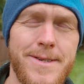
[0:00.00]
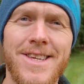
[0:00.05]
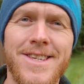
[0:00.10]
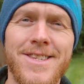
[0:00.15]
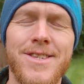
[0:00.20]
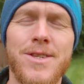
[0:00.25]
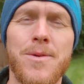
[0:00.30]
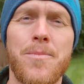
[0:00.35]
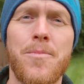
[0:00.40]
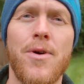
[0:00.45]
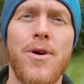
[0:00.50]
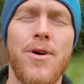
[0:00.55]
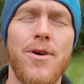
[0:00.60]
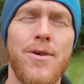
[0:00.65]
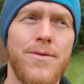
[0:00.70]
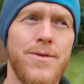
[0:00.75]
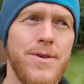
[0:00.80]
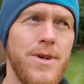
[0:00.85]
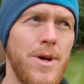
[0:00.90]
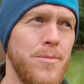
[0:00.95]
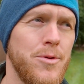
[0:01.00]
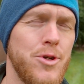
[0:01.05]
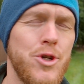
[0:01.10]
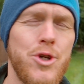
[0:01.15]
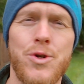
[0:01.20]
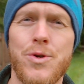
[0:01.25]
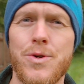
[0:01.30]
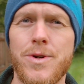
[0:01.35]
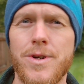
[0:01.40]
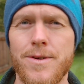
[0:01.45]
this is a perfect
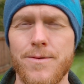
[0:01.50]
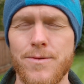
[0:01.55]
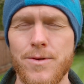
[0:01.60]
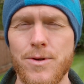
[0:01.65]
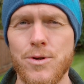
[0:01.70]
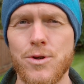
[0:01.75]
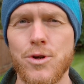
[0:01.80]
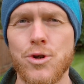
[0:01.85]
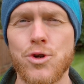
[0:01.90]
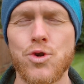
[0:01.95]
opportunity for you to